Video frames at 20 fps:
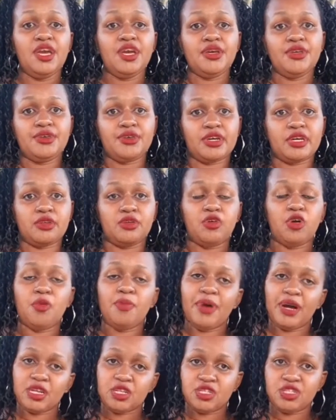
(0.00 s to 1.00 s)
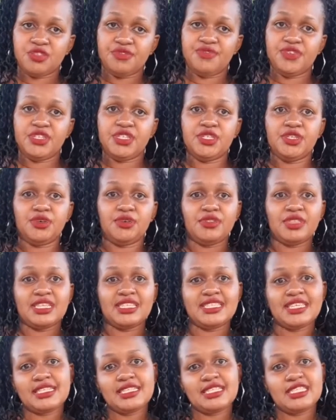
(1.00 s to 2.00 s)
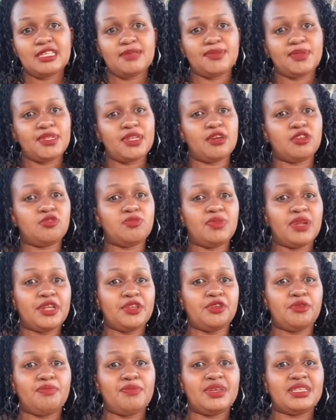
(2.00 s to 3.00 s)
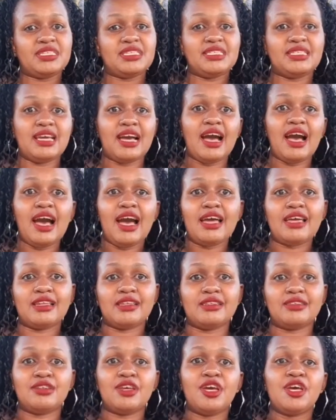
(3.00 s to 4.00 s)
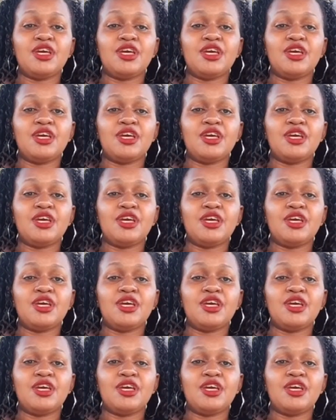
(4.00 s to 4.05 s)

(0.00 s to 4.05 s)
you can go back to the video, the 10 steps on how to plan your best year, and